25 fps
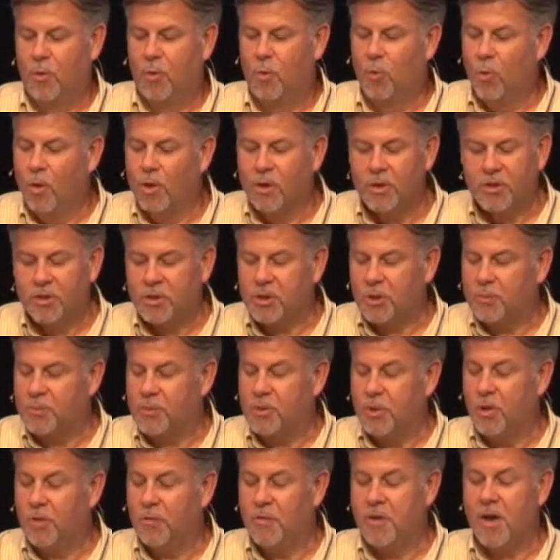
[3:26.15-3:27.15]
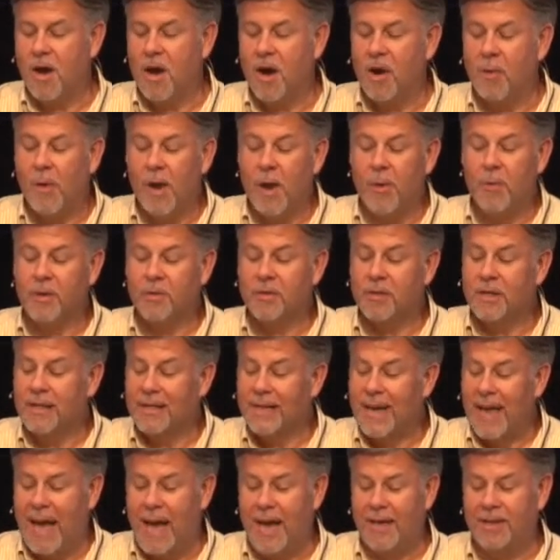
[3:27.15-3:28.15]
Worship Jehovah Yahweh with
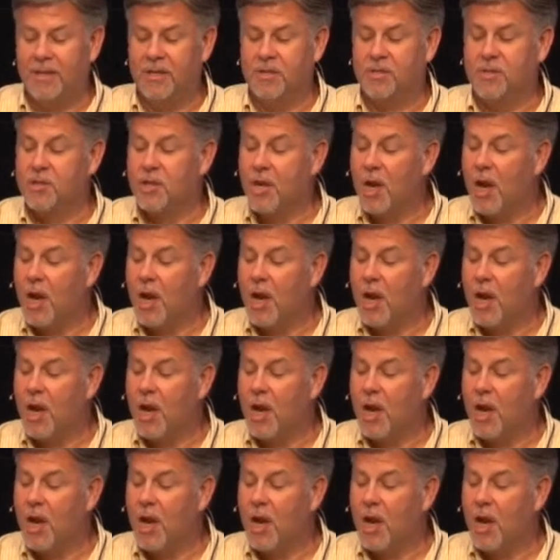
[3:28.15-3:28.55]
gladness.